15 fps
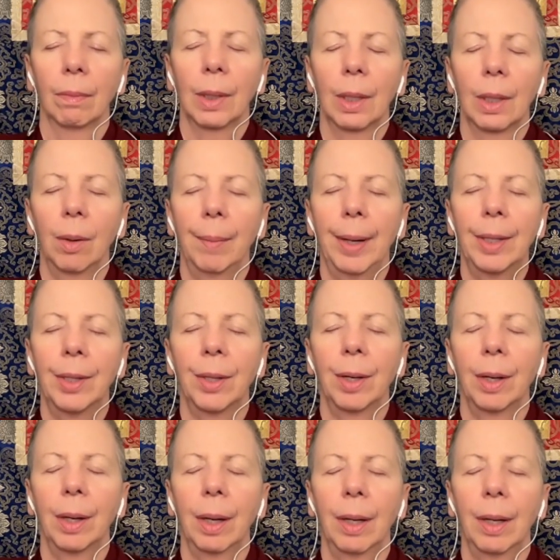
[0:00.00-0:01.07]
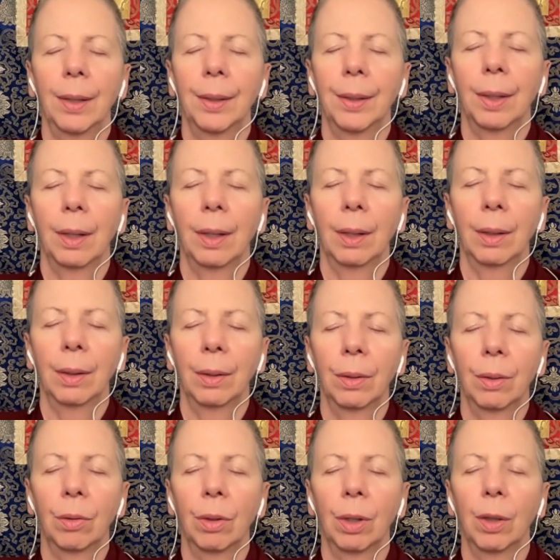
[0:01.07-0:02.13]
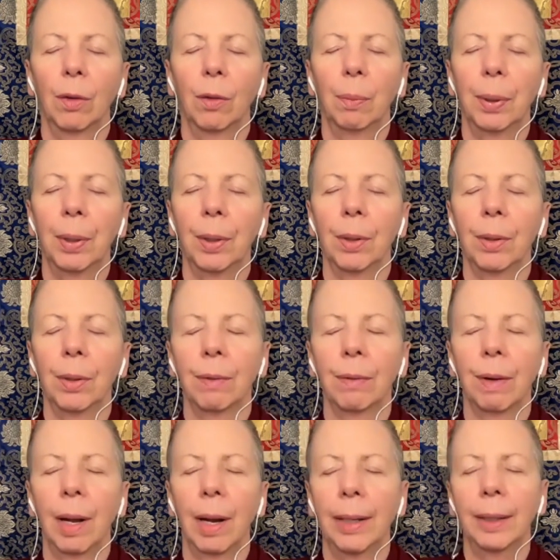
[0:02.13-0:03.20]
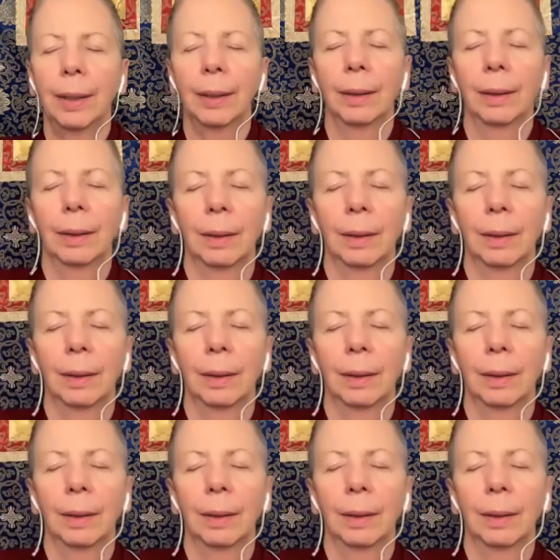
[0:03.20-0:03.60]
You can imagine it as a string of pearls of light,